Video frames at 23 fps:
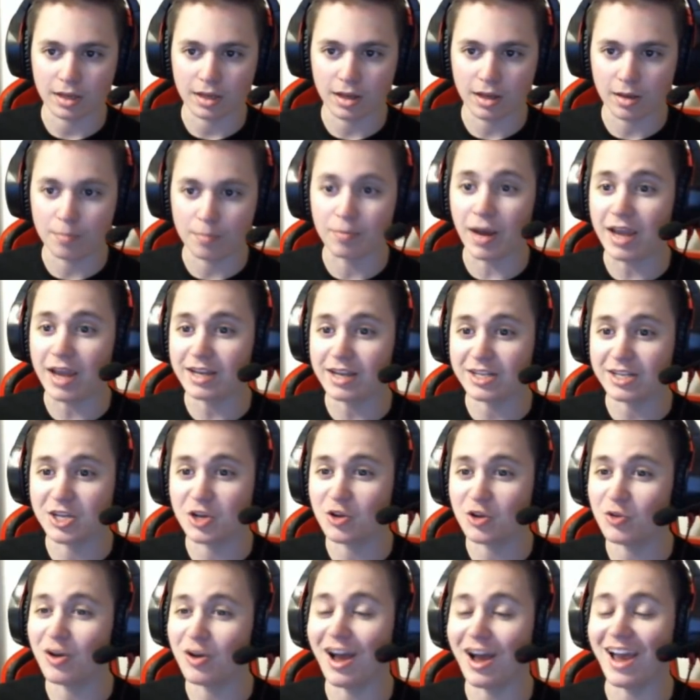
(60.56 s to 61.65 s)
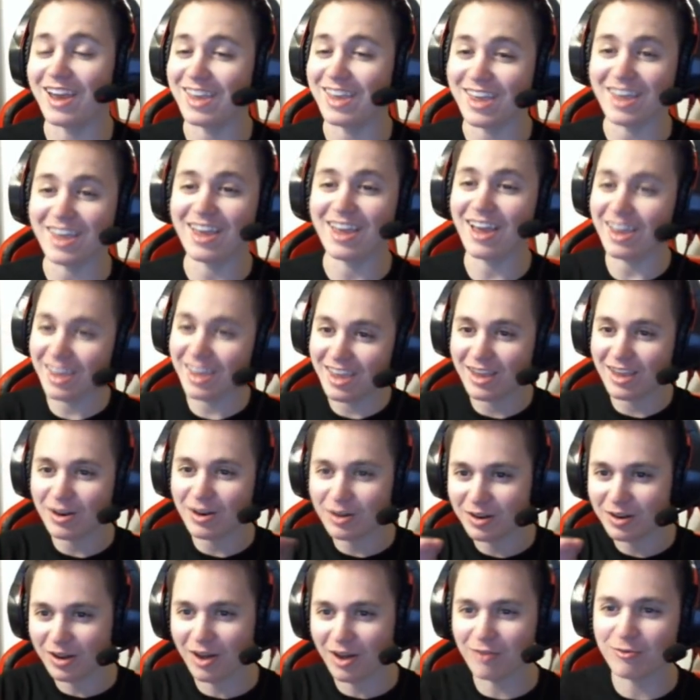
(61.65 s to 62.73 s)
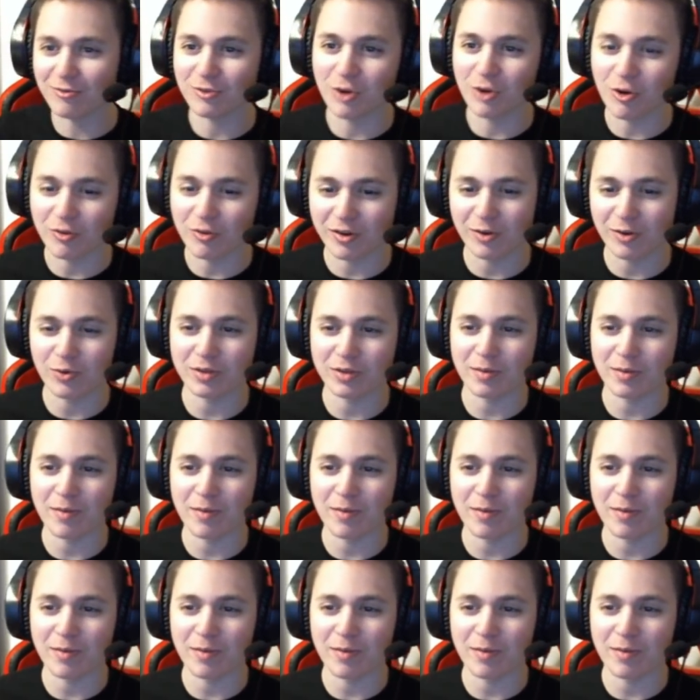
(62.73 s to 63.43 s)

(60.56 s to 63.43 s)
Bite two. I can't I can't hover over it with my